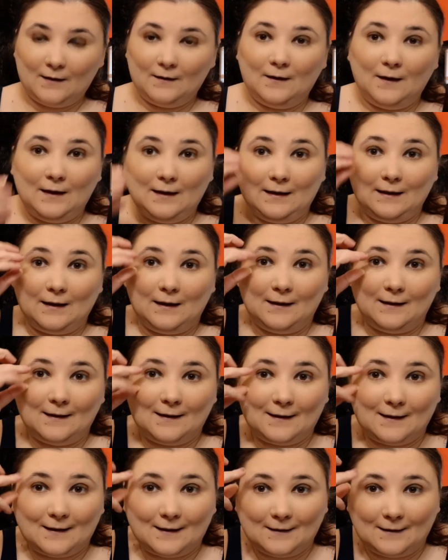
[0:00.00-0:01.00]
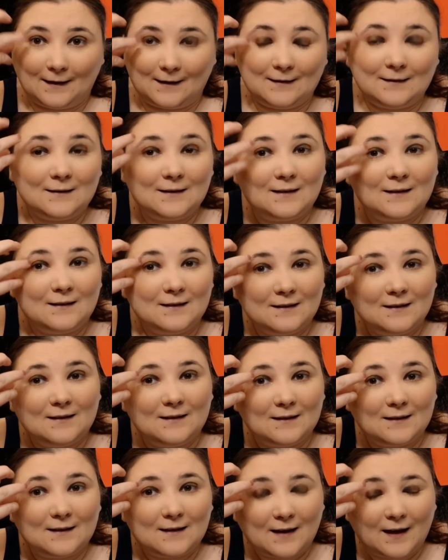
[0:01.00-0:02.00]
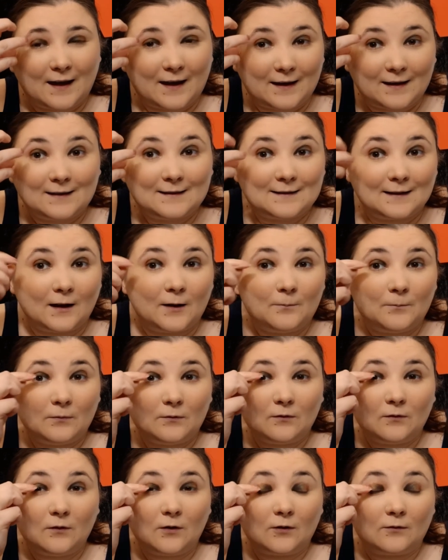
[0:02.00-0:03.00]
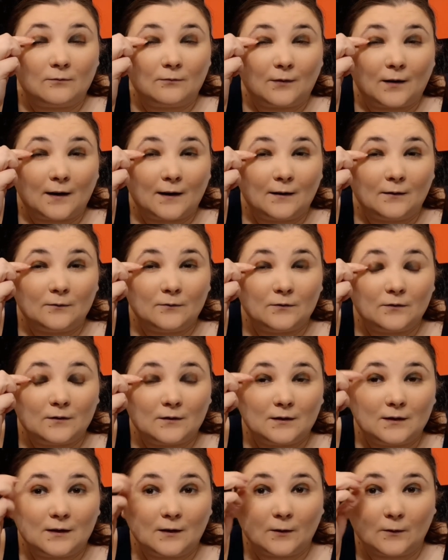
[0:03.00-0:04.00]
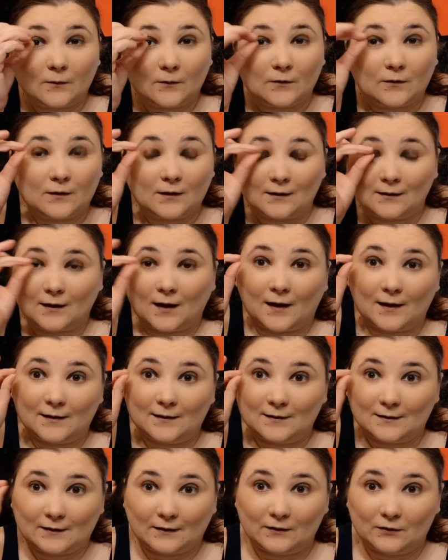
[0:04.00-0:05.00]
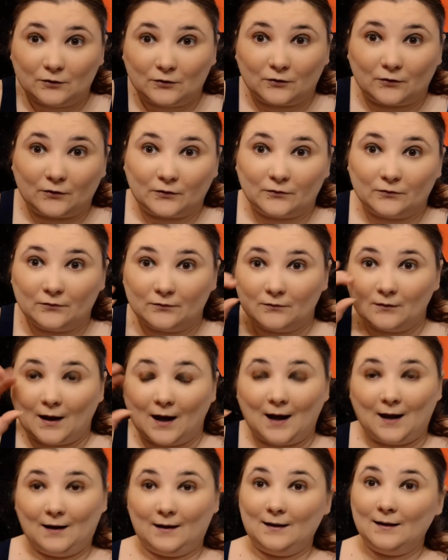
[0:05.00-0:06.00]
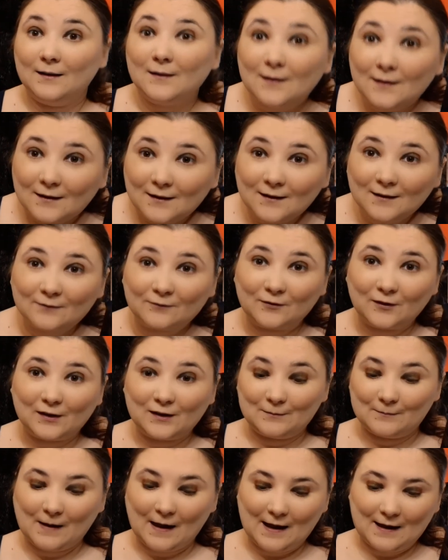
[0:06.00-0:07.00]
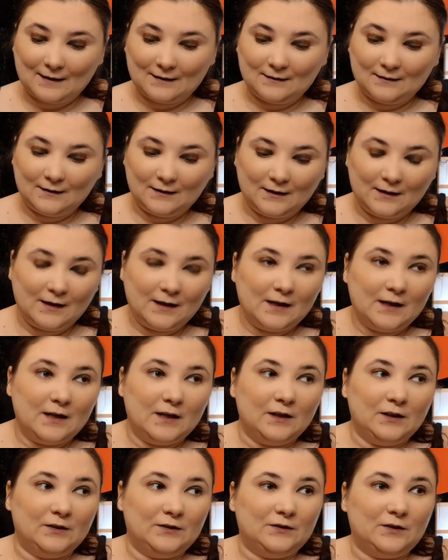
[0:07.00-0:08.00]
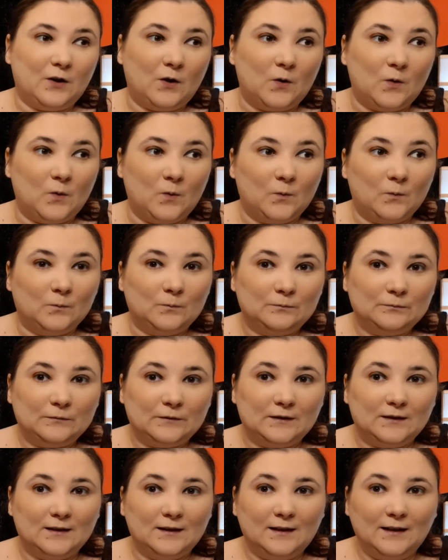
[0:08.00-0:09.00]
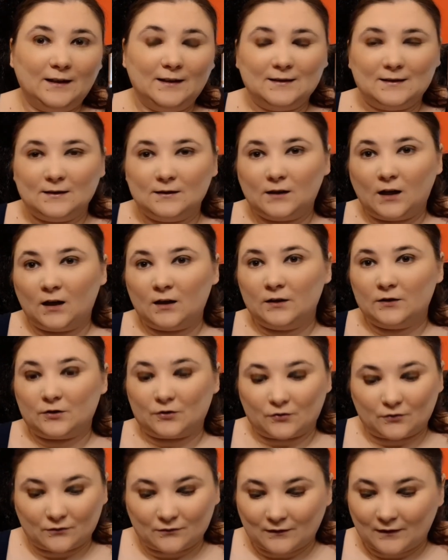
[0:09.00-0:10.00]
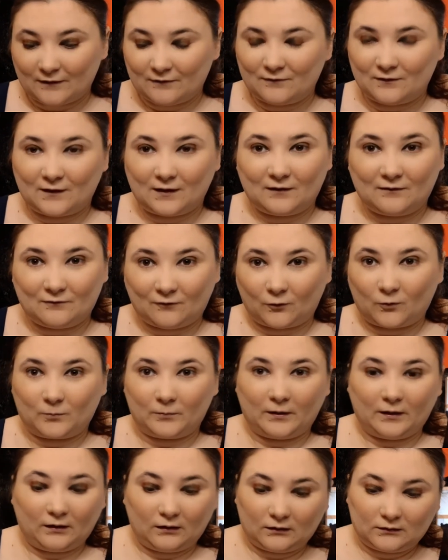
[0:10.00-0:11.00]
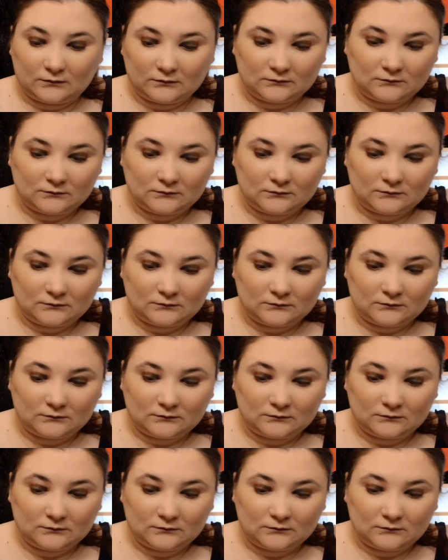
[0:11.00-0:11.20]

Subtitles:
it like cakes up around the lines in your eye really bad. So it's not a terrific formula,